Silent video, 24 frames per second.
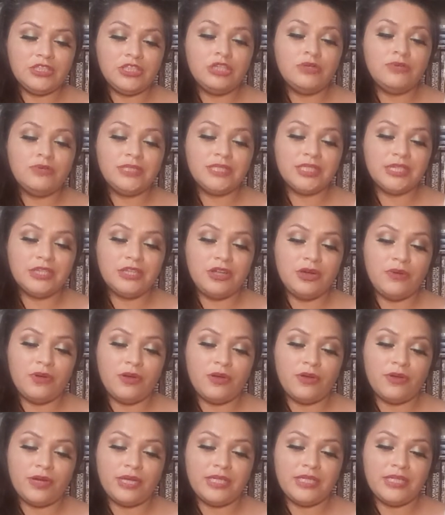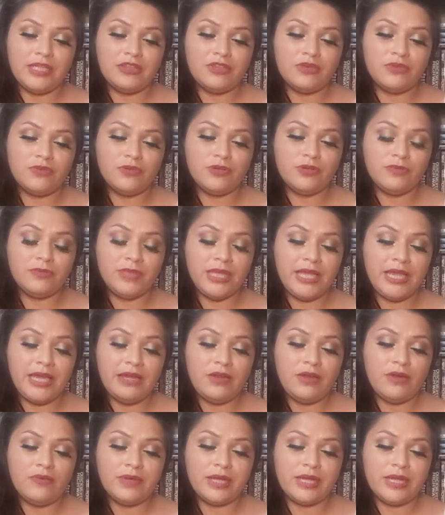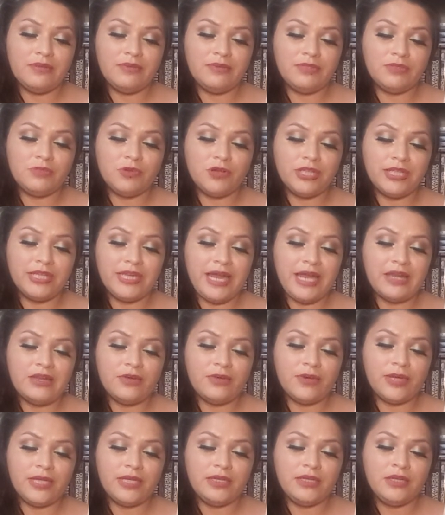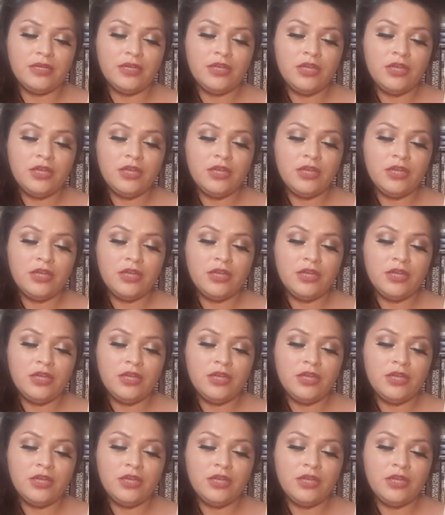was in no hurry, that the room they had already was more than adequate.